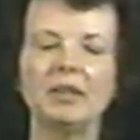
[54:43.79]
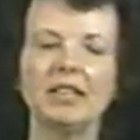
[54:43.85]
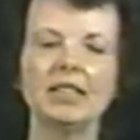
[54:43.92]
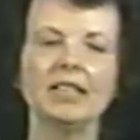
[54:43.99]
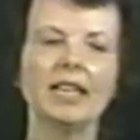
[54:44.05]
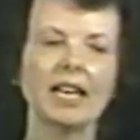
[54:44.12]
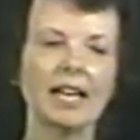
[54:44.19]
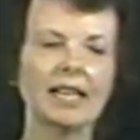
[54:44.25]

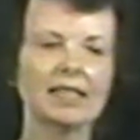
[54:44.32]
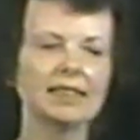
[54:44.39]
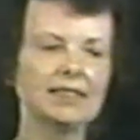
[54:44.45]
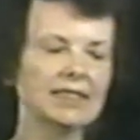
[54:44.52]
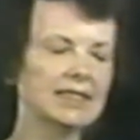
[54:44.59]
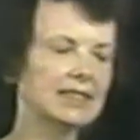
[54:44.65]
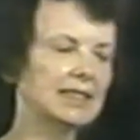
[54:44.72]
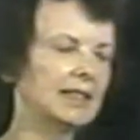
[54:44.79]
being at a
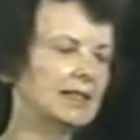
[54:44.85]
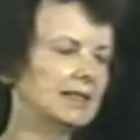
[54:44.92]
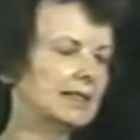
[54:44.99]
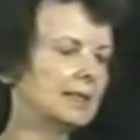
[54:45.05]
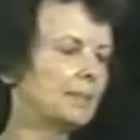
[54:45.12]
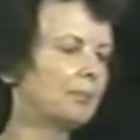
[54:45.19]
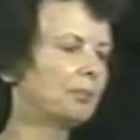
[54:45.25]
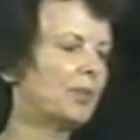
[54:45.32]

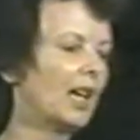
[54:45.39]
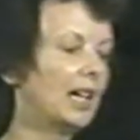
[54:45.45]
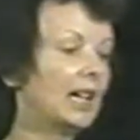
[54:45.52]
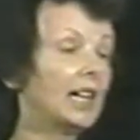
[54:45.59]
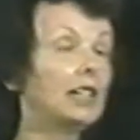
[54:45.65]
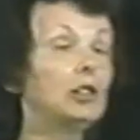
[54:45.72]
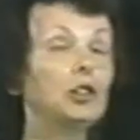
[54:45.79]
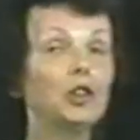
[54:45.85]
distance.
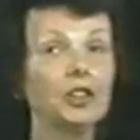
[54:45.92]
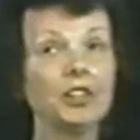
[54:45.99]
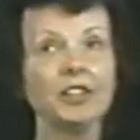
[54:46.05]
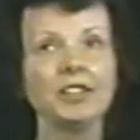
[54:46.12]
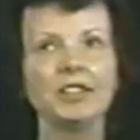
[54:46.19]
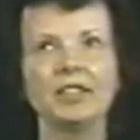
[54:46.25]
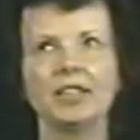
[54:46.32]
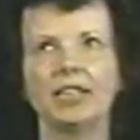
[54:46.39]
And I
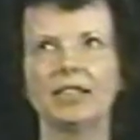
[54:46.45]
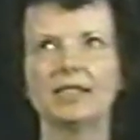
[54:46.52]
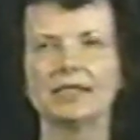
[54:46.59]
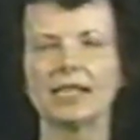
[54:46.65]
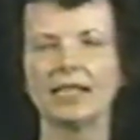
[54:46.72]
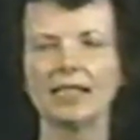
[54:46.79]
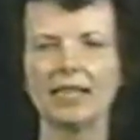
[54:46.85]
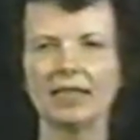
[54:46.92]
learn
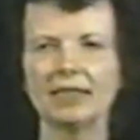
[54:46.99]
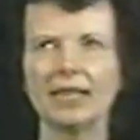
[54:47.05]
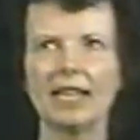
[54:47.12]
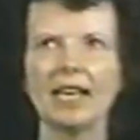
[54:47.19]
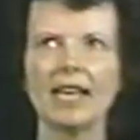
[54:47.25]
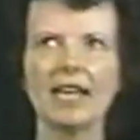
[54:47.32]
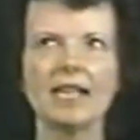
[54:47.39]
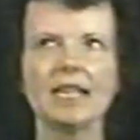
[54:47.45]
things and get the
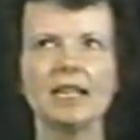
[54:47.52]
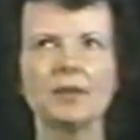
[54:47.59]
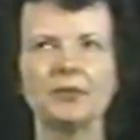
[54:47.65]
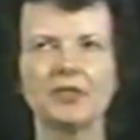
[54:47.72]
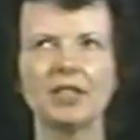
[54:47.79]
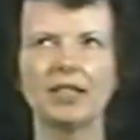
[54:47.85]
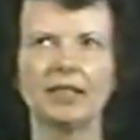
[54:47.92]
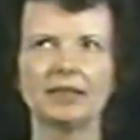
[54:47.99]
hang of
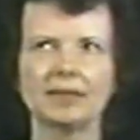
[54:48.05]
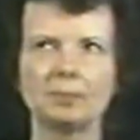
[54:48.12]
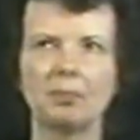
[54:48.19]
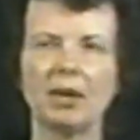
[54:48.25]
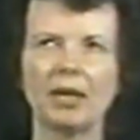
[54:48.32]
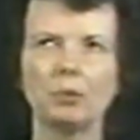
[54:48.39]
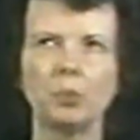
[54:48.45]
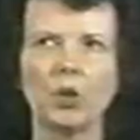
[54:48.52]
things
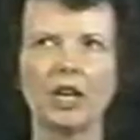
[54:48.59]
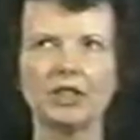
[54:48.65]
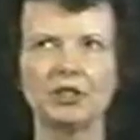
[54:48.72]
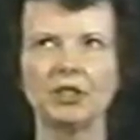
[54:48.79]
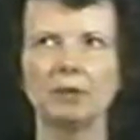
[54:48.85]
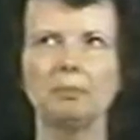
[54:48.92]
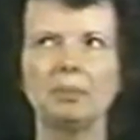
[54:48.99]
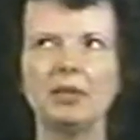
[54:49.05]
by
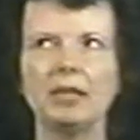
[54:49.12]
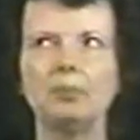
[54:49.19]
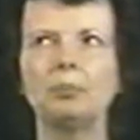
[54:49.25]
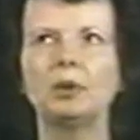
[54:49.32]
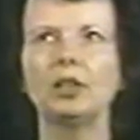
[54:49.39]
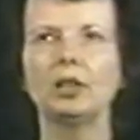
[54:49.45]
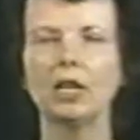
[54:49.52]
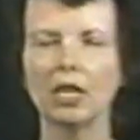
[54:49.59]
watching
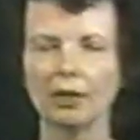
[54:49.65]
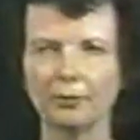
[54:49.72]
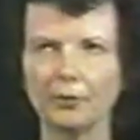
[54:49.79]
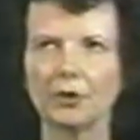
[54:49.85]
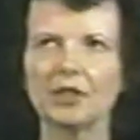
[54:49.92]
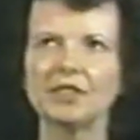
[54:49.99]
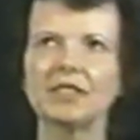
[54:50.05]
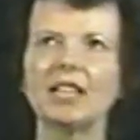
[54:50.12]
people
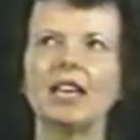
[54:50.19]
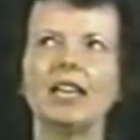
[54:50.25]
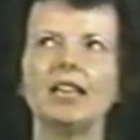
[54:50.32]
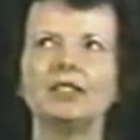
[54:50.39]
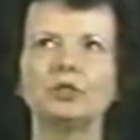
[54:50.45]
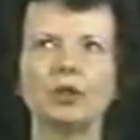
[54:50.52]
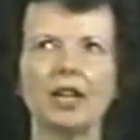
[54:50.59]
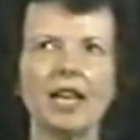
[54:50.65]

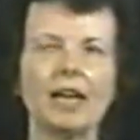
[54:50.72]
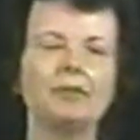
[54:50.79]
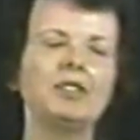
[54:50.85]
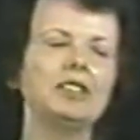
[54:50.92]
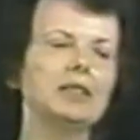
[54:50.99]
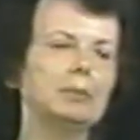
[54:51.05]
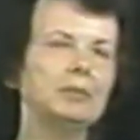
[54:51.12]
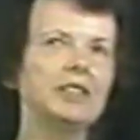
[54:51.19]
firsthand or
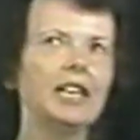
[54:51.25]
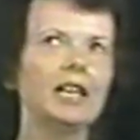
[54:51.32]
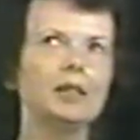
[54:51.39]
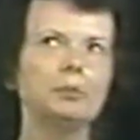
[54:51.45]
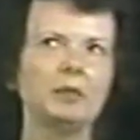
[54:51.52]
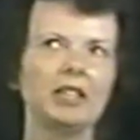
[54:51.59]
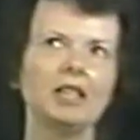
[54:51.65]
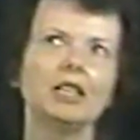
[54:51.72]
having them
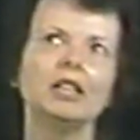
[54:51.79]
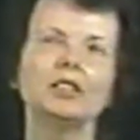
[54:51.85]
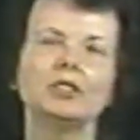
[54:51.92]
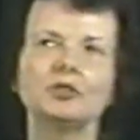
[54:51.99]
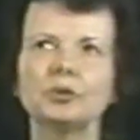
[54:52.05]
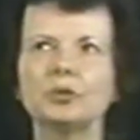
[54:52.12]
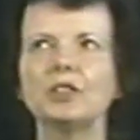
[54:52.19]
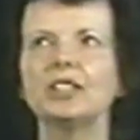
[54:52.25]
tell me
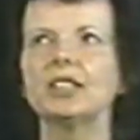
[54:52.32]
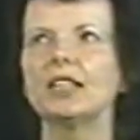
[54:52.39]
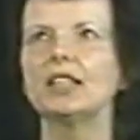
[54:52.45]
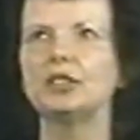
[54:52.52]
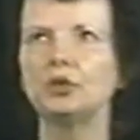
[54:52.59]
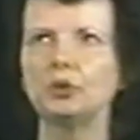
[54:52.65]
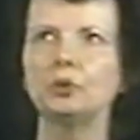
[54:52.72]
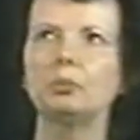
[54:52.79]
sooner than
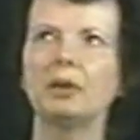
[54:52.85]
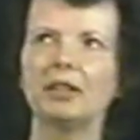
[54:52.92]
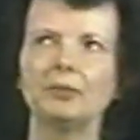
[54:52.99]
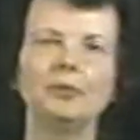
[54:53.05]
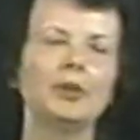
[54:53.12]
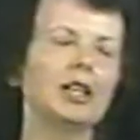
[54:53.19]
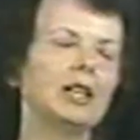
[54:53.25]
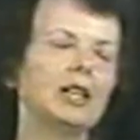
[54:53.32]
I do
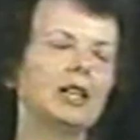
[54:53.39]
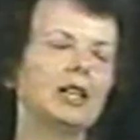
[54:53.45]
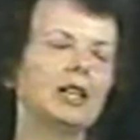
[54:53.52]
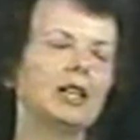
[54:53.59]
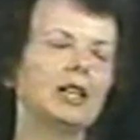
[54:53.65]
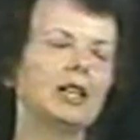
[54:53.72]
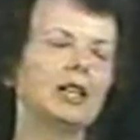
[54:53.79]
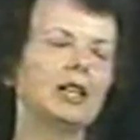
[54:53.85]
by
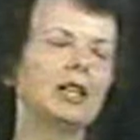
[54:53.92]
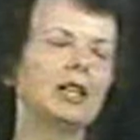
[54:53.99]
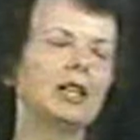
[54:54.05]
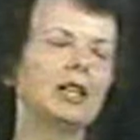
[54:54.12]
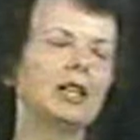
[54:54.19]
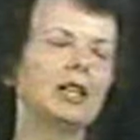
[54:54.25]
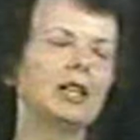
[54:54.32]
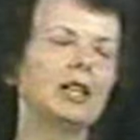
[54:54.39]
instructions.
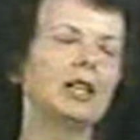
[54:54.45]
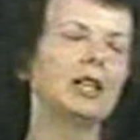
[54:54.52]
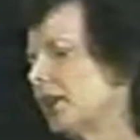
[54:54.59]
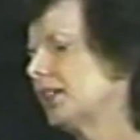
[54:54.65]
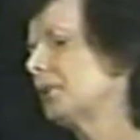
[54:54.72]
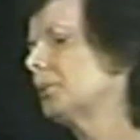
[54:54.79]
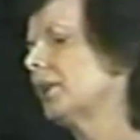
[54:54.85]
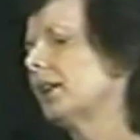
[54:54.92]
So
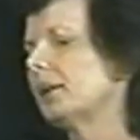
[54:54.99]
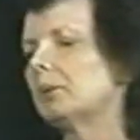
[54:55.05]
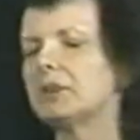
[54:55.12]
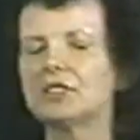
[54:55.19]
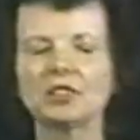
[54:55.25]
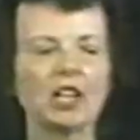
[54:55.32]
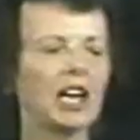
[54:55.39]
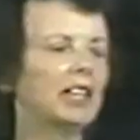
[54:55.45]
anyway, I
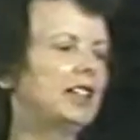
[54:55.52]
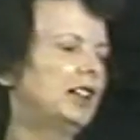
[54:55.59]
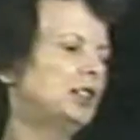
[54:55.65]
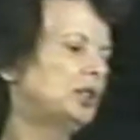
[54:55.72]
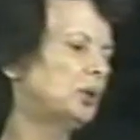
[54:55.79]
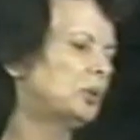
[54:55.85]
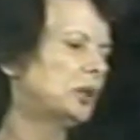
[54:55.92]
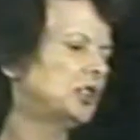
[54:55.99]
was
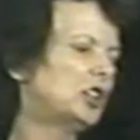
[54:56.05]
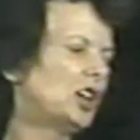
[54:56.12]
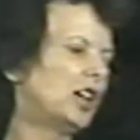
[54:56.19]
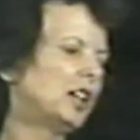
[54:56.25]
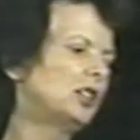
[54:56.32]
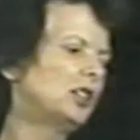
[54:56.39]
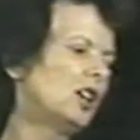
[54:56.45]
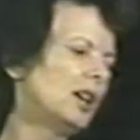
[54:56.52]
talking to a
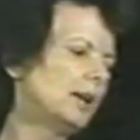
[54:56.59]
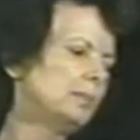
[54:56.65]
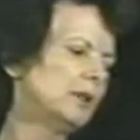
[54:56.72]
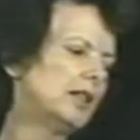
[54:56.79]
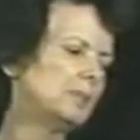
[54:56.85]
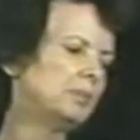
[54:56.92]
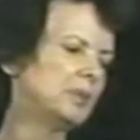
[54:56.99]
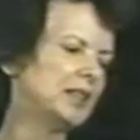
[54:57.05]
.com
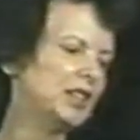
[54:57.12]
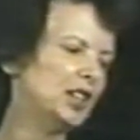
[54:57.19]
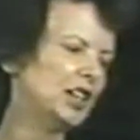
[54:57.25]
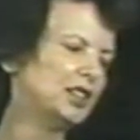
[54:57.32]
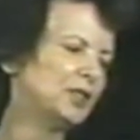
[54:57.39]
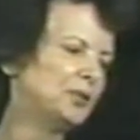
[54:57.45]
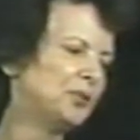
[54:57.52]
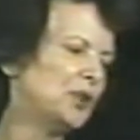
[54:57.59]
company
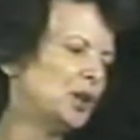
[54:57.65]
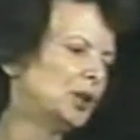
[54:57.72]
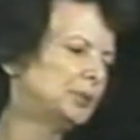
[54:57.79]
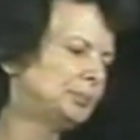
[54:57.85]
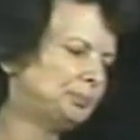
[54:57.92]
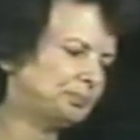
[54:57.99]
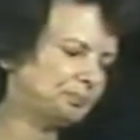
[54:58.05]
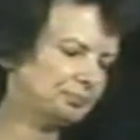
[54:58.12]
on the
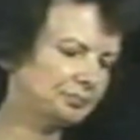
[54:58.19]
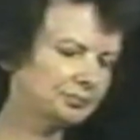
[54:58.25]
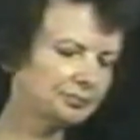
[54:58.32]
phone,